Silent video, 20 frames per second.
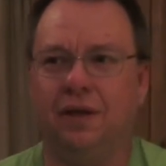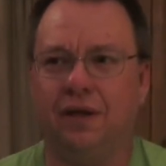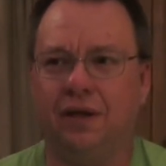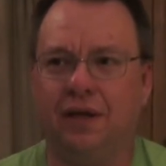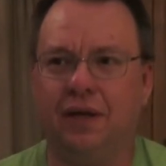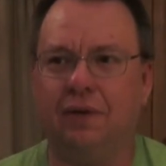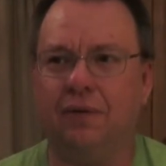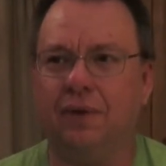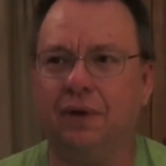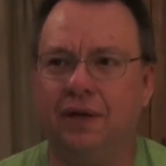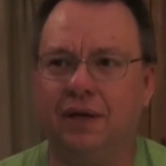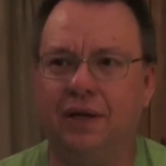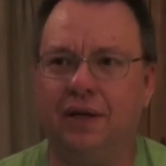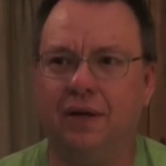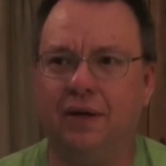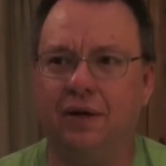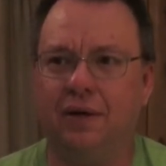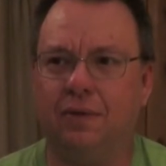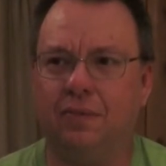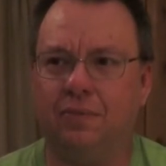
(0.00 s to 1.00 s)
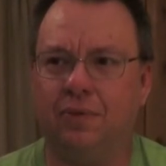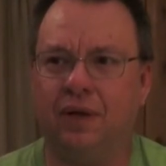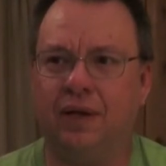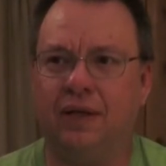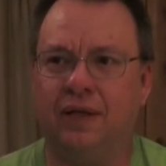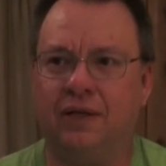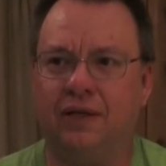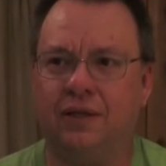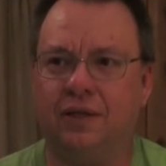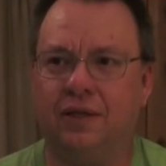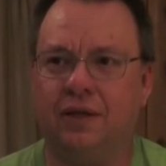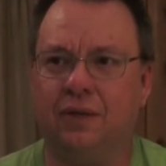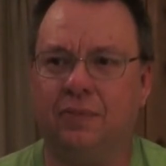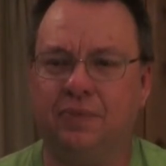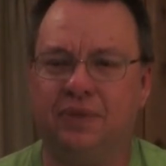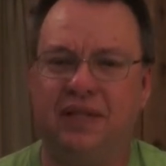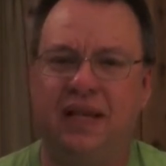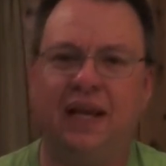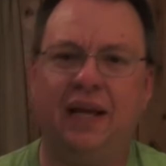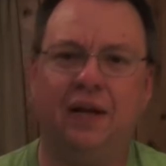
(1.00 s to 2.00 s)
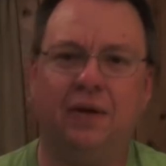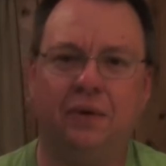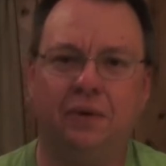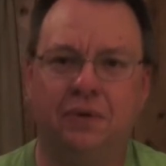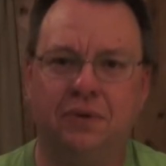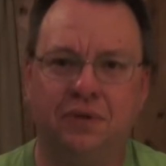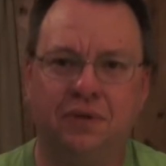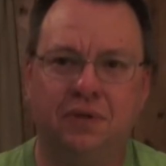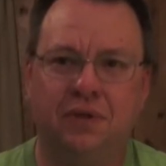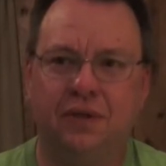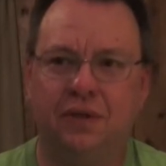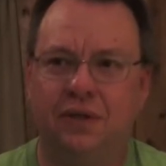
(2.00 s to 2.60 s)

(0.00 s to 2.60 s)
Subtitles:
get ready to plant potatoes,